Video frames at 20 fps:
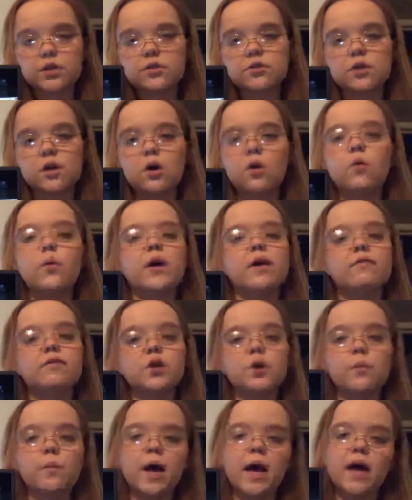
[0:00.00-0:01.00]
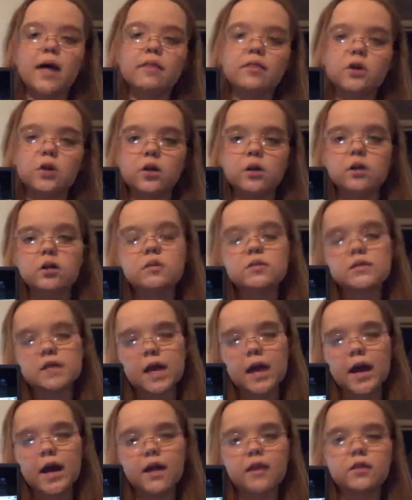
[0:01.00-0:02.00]
So if they're mad, they're
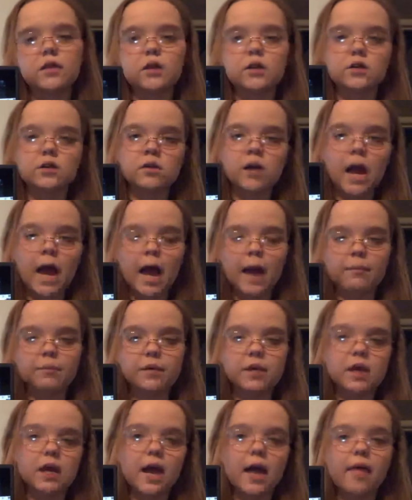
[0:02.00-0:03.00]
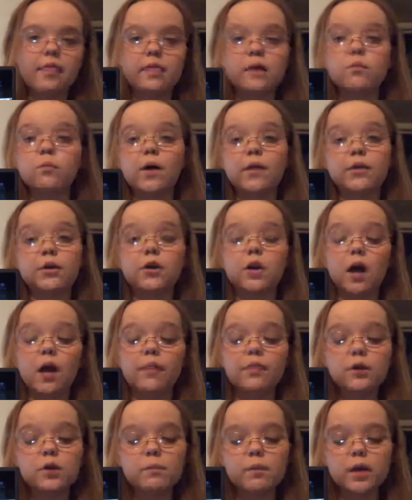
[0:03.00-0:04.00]
sad, they're happy, and then whether or
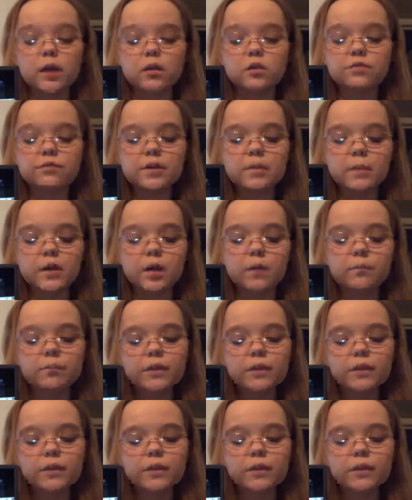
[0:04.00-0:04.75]
not they're male or female.